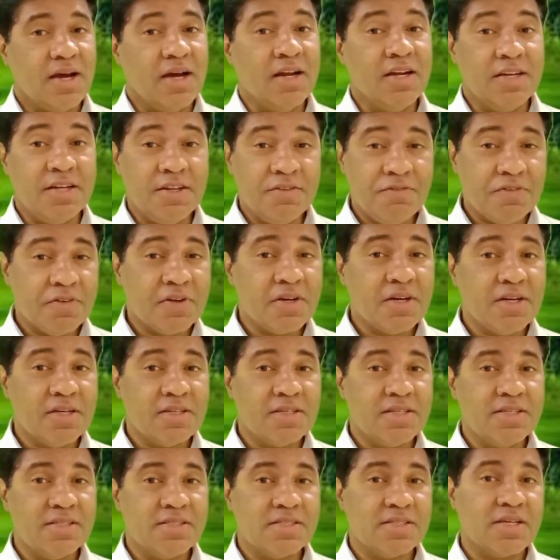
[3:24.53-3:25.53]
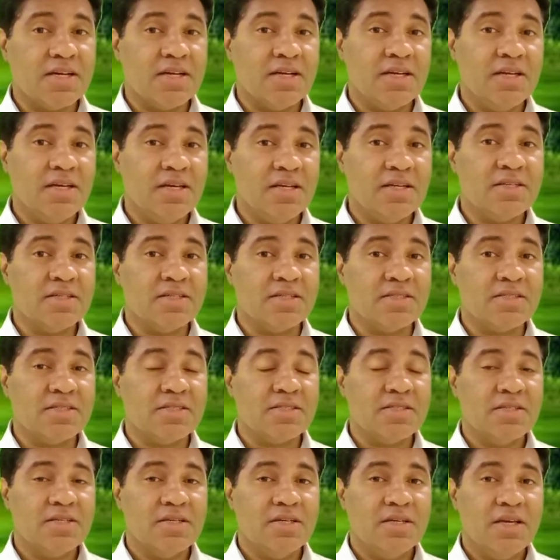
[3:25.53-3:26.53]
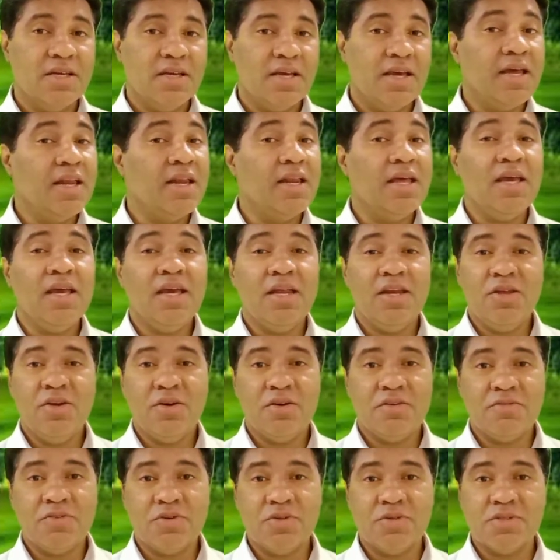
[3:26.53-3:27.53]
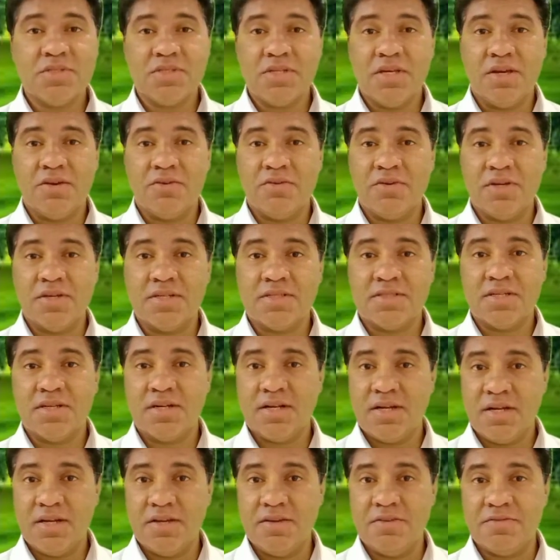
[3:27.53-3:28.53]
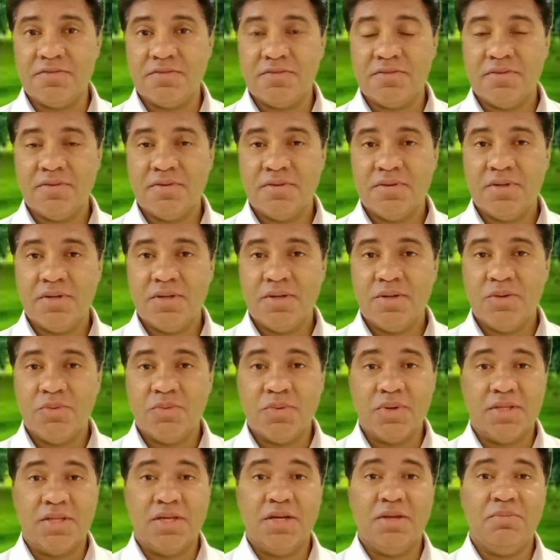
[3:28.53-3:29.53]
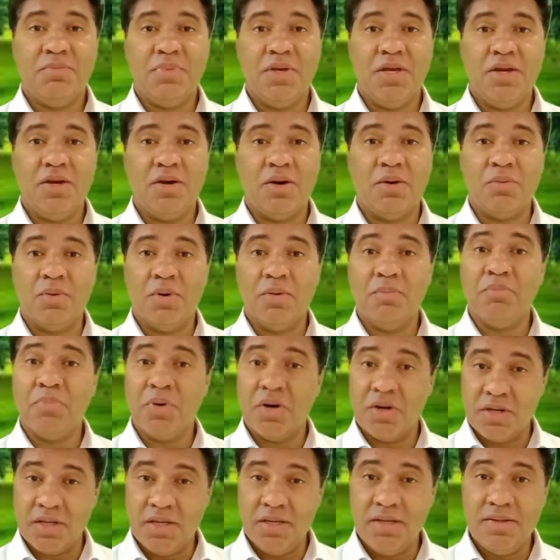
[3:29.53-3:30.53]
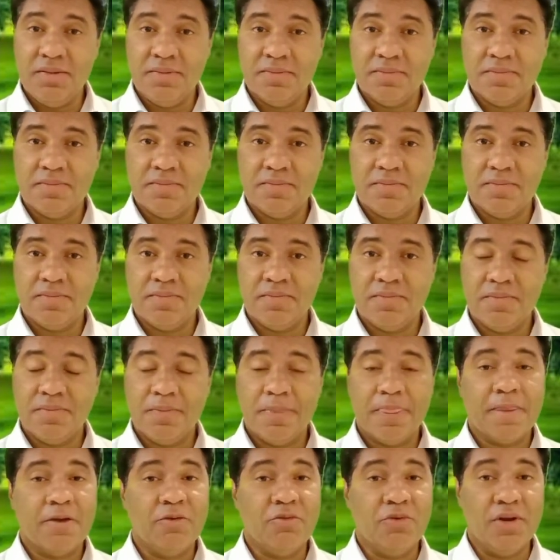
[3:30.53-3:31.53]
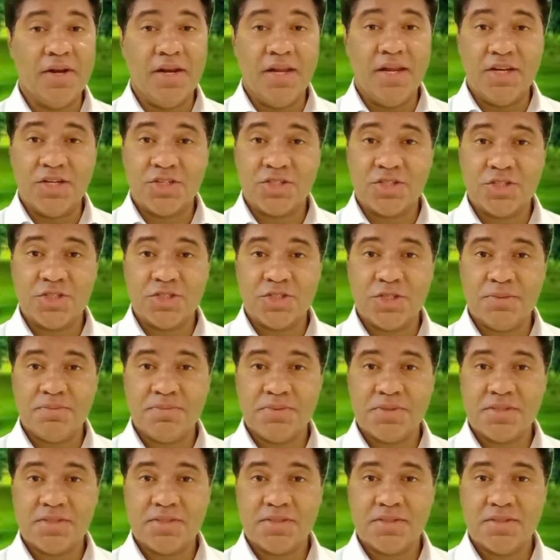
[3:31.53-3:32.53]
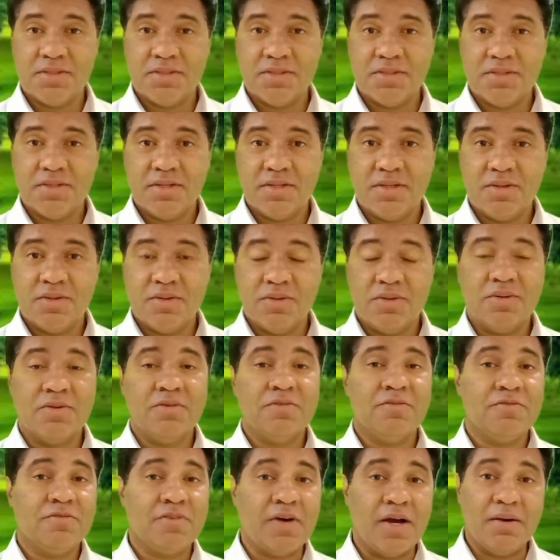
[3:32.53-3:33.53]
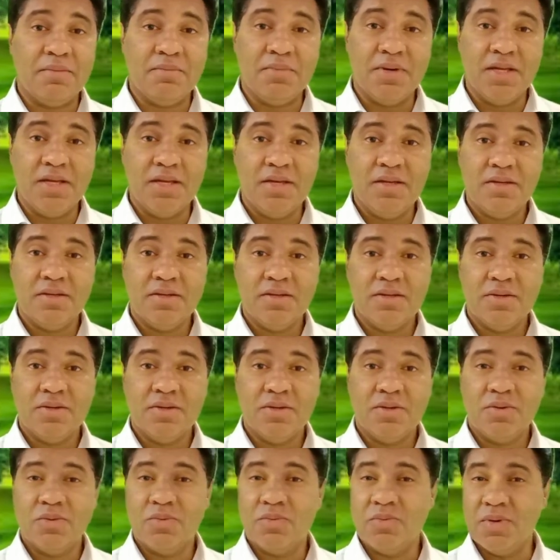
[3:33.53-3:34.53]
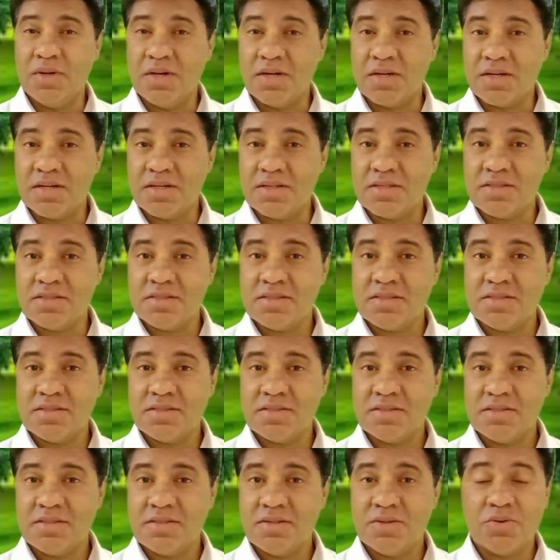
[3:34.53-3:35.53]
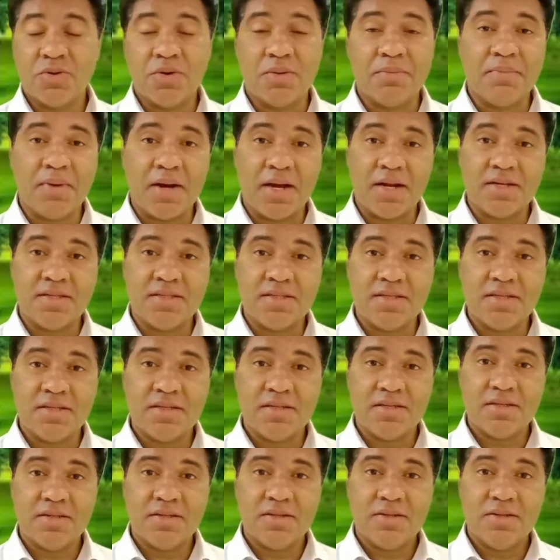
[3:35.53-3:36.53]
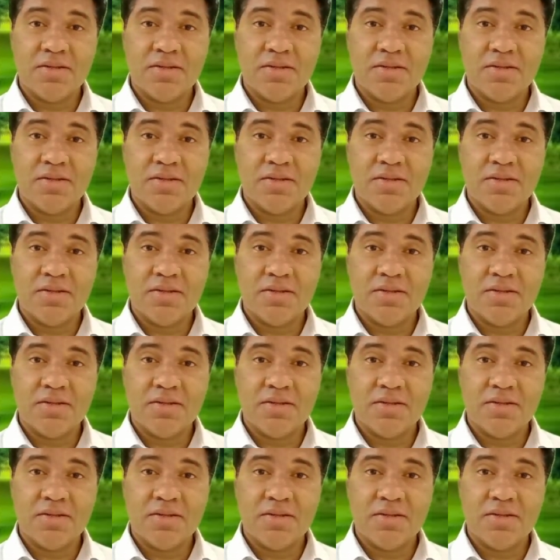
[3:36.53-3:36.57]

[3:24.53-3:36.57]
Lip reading: And difficulties can hit us in any of those areas in life, whether it be our body, relationships, family, workers, romantic,